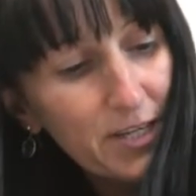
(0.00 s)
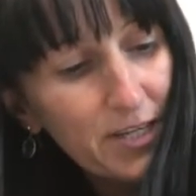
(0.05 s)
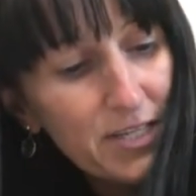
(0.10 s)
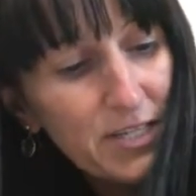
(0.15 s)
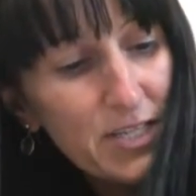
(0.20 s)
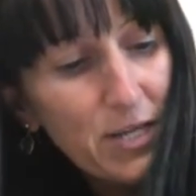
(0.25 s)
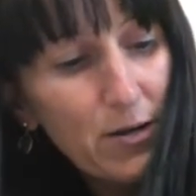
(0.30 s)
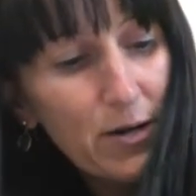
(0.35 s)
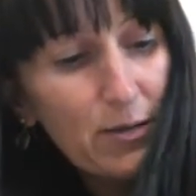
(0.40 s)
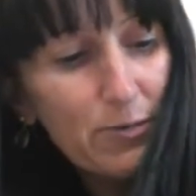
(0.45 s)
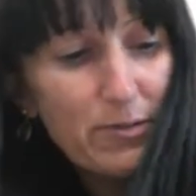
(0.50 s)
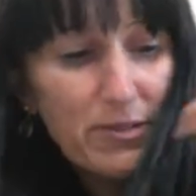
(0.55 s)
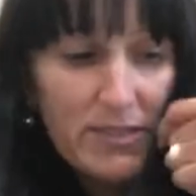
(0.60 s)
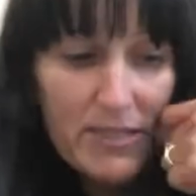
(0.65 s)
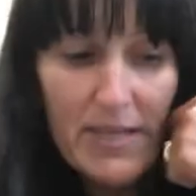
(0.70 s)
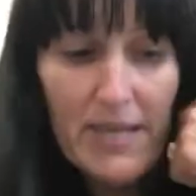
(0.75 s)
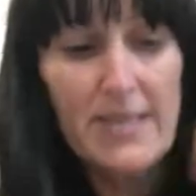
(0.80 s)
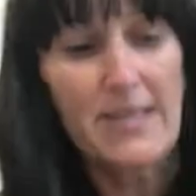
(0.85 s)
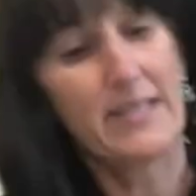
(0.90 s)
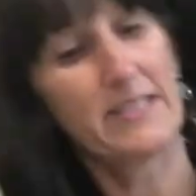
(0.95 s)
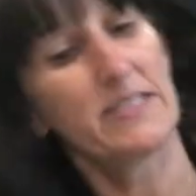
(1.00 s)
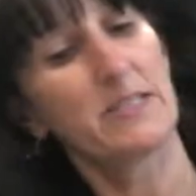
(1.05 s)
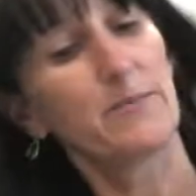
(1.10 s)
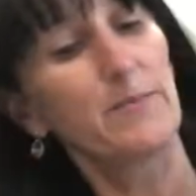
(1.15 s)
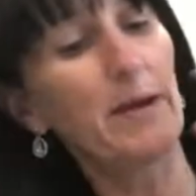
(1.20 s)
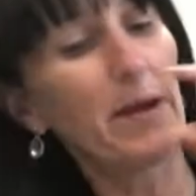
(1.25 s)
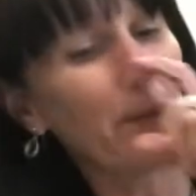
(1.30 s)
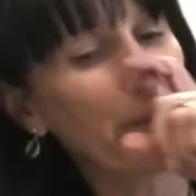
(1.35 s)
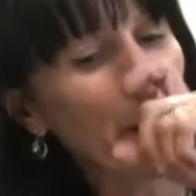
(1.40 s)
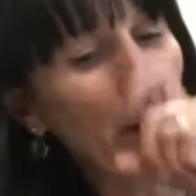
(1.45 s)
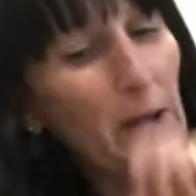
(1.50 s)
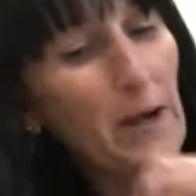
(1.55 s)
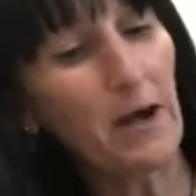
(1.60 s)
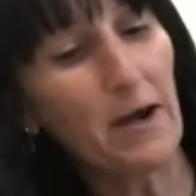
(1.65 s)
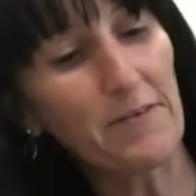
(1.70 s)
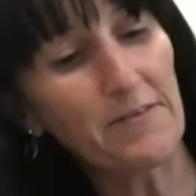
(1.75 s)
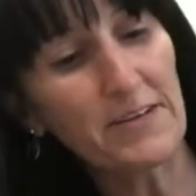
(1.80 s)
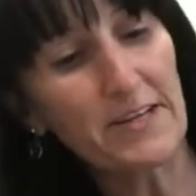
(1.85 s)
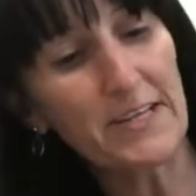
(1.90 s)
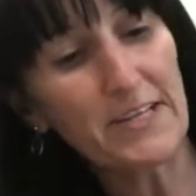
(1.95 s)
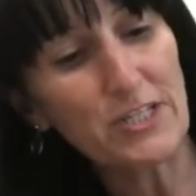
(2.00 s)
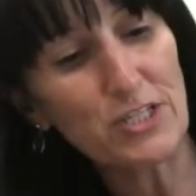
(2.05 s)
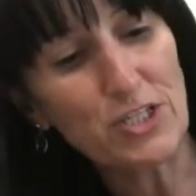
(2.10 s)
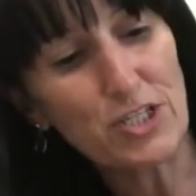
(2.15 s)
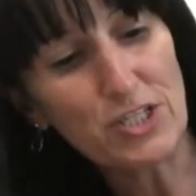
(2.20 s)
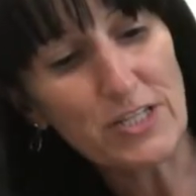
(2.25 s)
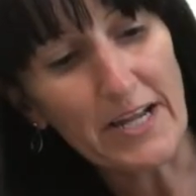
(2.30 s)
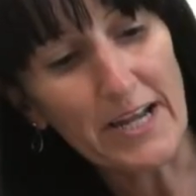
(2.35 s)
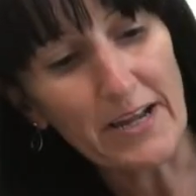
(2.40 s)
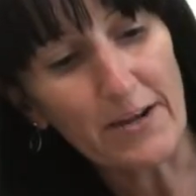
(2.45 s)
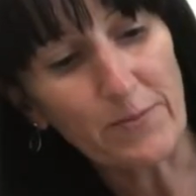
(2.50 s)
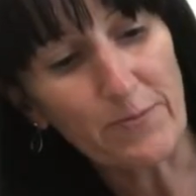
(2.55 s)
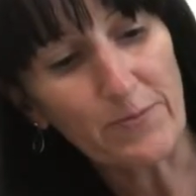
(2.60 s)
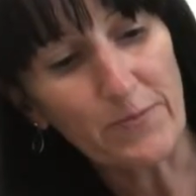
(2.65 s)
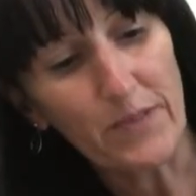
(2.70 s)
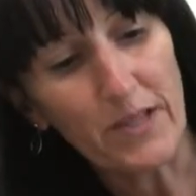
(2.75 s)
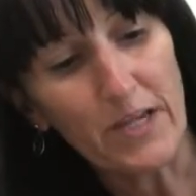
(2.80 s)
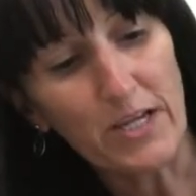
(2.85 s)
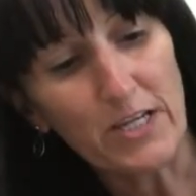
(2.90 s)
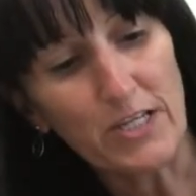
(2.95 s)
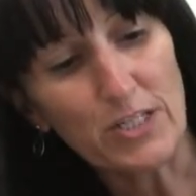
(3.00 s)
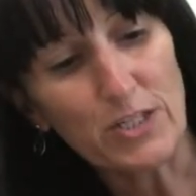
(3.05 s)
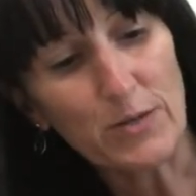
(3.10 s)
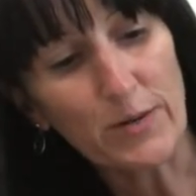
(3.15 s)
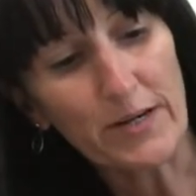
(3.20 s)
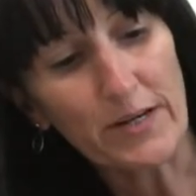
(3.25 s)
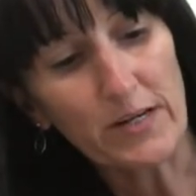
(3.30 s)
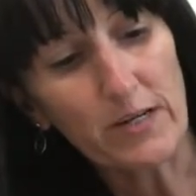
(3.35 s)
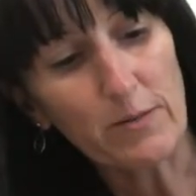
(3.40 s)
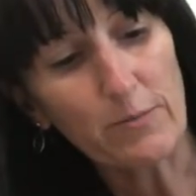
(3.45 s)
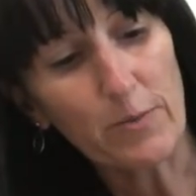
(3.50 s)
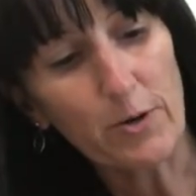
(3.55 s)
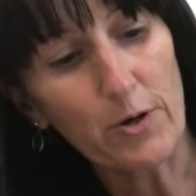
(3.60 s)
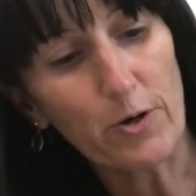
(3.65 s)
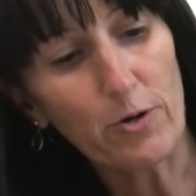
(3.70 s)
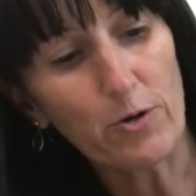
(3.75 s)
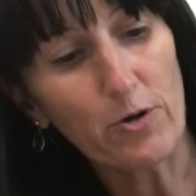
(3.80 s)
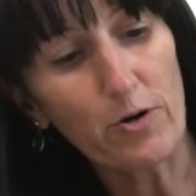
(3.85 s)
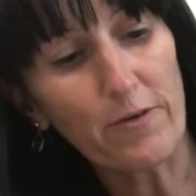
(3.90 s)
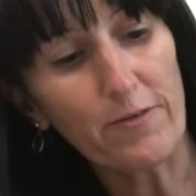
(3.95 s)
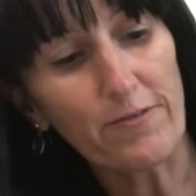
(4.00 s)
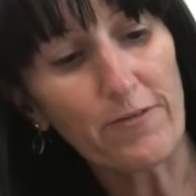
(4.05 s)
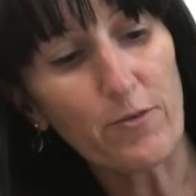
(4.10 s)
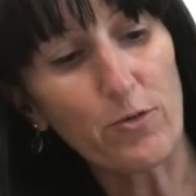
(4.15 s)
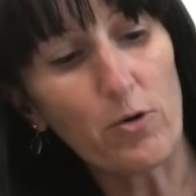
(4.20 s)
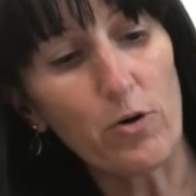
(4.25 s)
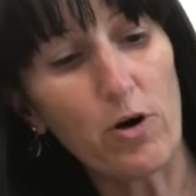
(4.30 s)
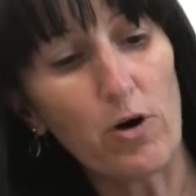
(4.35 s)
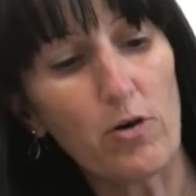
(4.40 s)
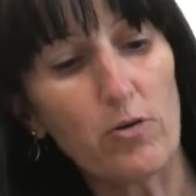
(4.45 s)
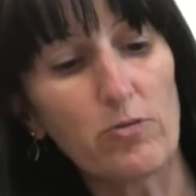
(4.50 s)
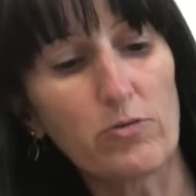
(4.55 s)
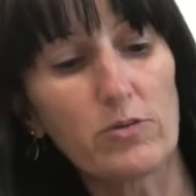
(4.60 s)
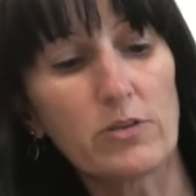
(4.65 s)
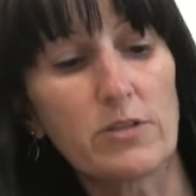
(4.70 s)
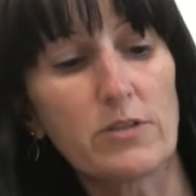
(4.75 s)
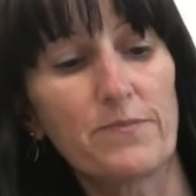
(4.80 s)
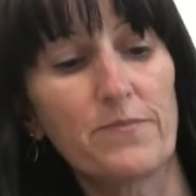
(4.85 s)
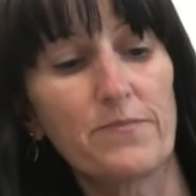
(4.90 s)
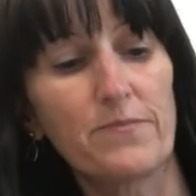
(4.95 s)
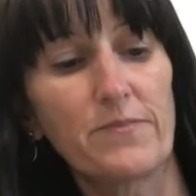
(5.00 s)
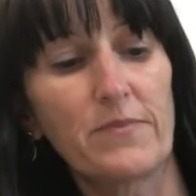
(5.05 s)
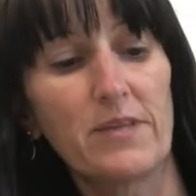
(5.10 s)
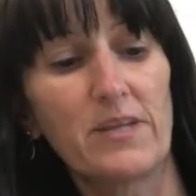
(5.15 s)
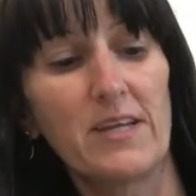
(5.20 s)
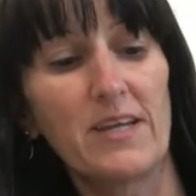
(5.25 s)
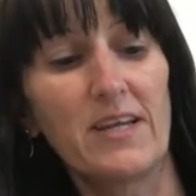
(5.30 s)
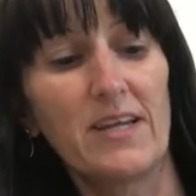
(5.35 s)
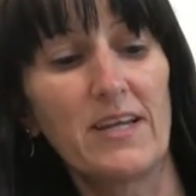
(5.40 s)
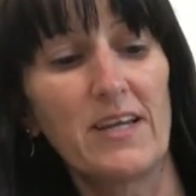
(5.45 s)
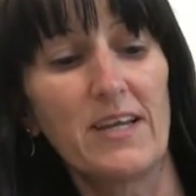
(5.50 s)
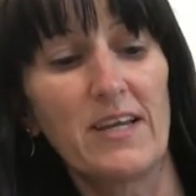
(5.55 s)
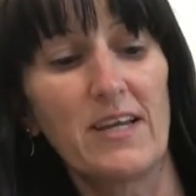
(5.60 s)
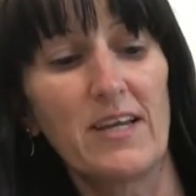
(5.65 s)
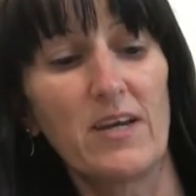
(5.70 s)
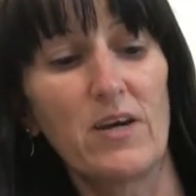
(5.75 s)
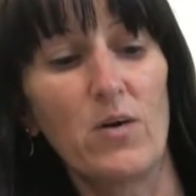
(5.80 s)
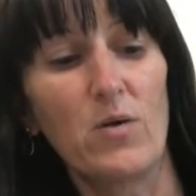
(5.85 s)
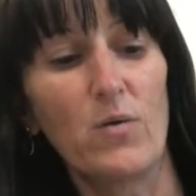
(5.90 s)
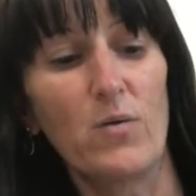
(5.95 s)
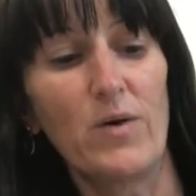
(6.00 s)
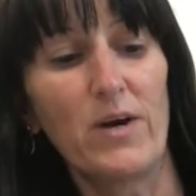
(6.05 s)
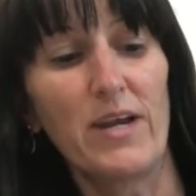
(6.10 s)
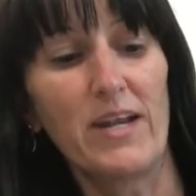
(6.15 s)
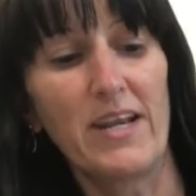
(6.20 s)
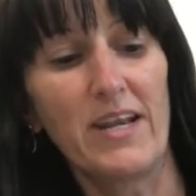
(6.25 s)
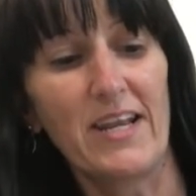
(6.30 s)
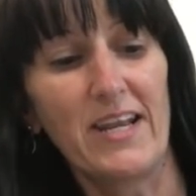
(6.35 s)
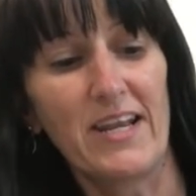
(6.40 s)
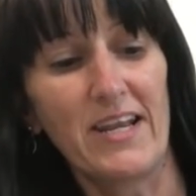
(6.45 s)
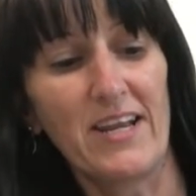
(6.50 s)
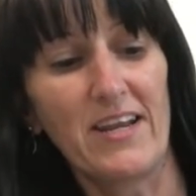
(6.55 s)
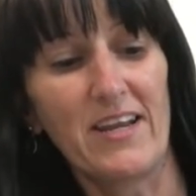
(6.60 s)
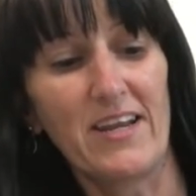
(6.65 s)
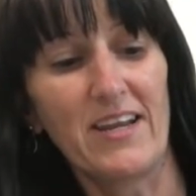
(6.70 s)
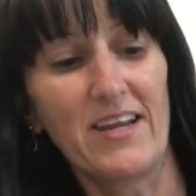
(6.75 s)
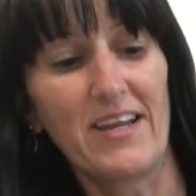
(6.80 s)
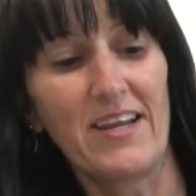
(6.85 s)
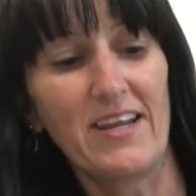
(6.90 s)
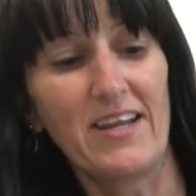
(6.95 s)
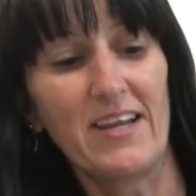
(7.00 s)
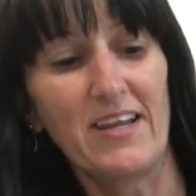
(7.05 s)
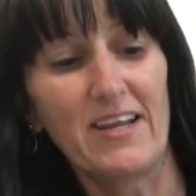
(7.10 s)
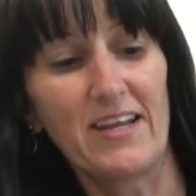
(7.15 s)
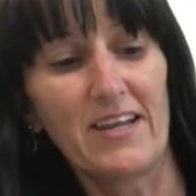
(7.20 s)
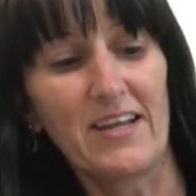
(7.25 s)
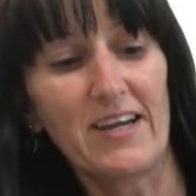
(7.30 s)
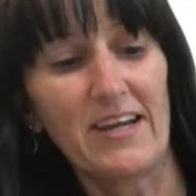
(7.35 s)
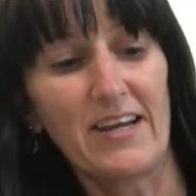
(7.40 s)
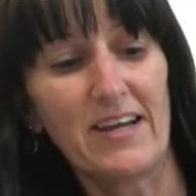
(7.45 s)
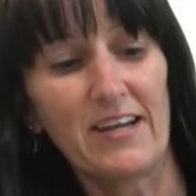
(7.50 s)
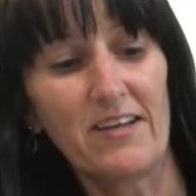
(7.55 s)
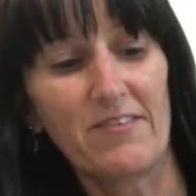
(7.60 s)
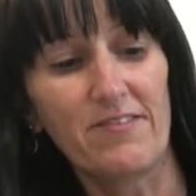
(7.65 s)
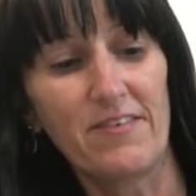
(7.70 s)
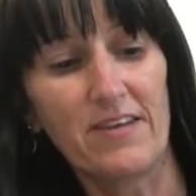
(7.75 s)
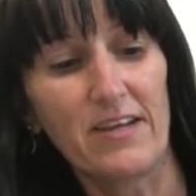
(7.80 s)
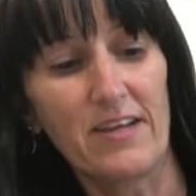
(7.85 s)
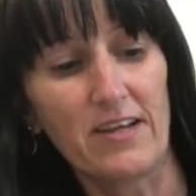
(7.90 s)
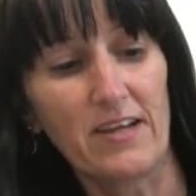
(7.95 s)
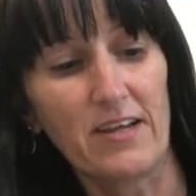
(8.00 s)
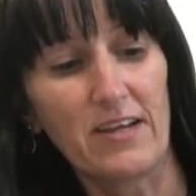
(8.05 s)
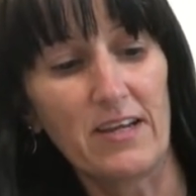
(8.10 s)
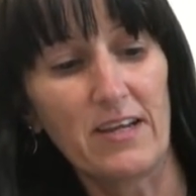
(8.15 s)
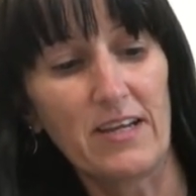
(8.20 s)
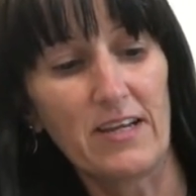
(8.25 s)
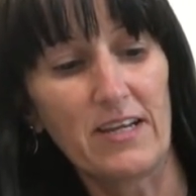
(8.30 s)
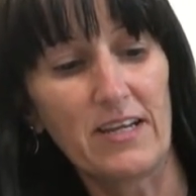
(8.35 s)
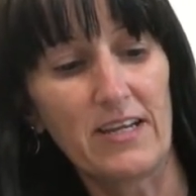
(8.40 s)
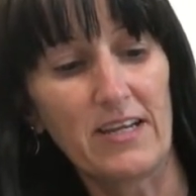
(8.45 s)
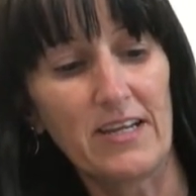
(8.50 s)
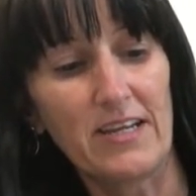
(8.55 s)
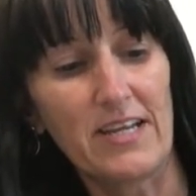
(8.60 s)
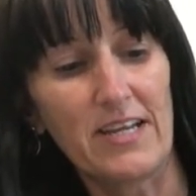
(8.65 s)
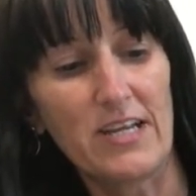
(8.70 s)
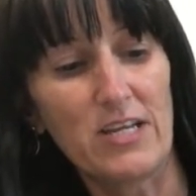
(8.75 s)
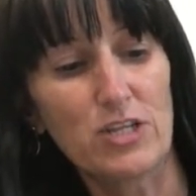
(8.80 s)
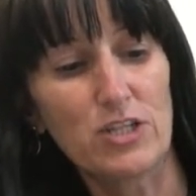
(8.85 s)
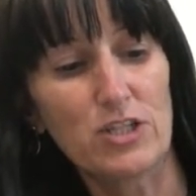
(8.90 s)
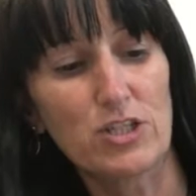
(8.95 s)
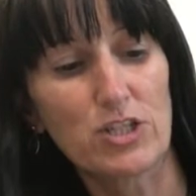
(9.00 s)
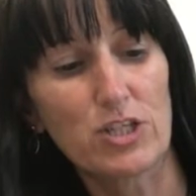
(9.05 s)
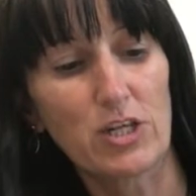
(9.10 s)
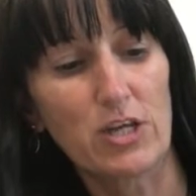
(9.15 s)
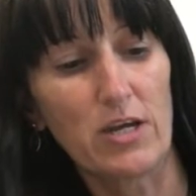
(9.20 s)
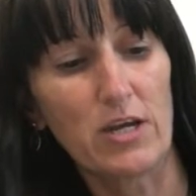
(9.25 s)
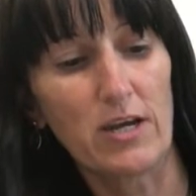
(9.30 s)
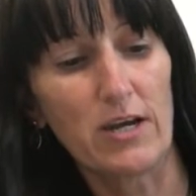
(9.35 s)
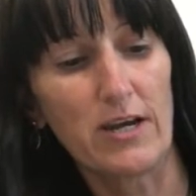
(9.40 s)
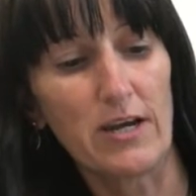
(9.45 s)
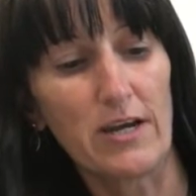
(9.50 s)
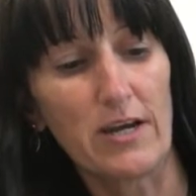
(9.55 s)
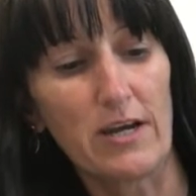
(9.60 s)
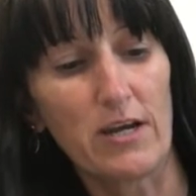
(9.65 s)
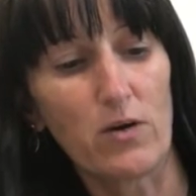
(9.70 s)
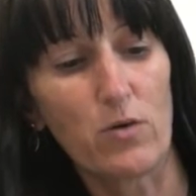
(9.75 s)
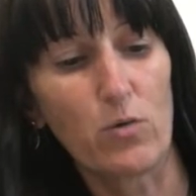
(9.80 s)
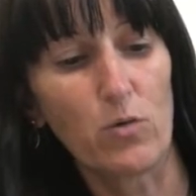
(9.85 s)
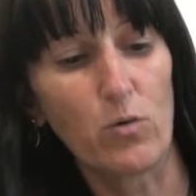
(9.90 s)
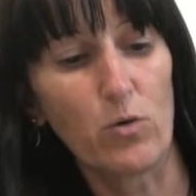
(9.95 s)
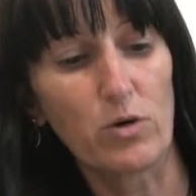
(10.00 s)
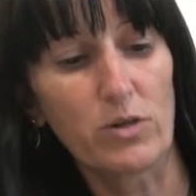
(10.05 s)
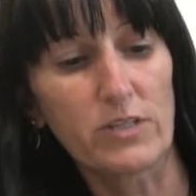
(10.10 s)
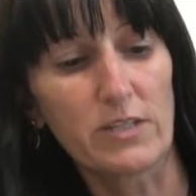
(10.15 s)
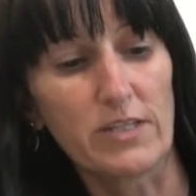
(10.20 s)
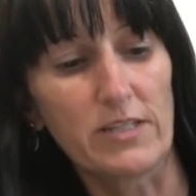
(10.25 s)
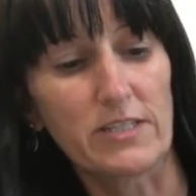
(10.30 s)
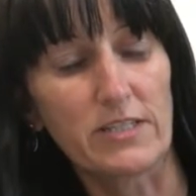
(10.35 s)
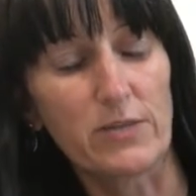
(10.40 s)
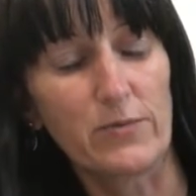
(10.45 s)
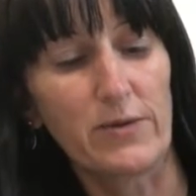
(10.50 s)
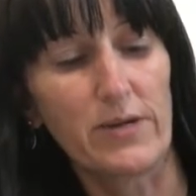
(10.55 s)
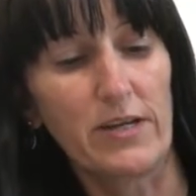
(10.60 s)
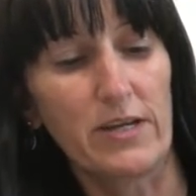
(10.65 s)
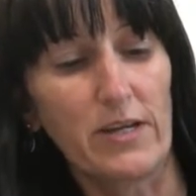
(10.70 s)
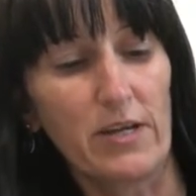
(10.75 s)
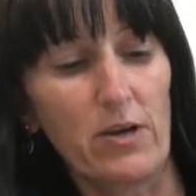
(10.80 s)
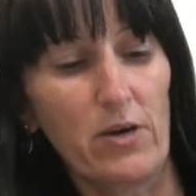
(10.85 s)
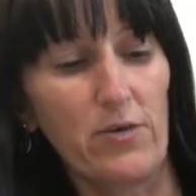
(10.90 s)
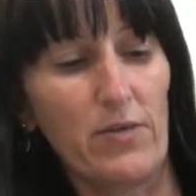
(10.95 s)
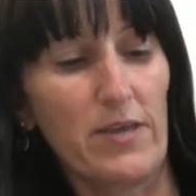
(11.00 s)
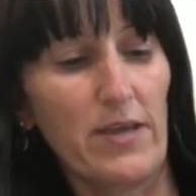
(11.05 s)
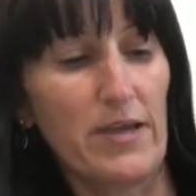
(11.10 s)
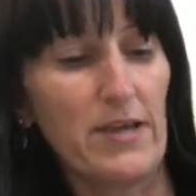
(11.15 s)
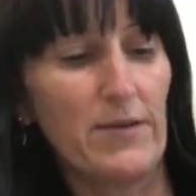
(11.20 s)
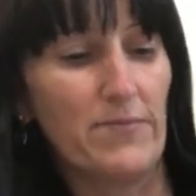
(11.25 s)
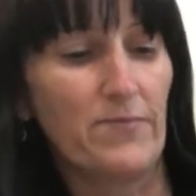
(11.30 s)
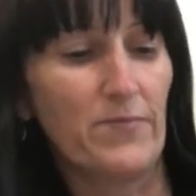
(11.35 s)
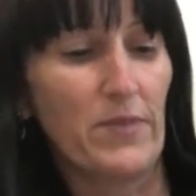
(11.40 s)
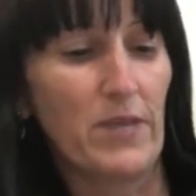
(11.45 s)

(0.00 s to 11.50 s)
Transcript: So I would say that's about 1/2 inch down. So I'm gonna poke 4 holes. One kind of in each quarter. So we're gonna go there.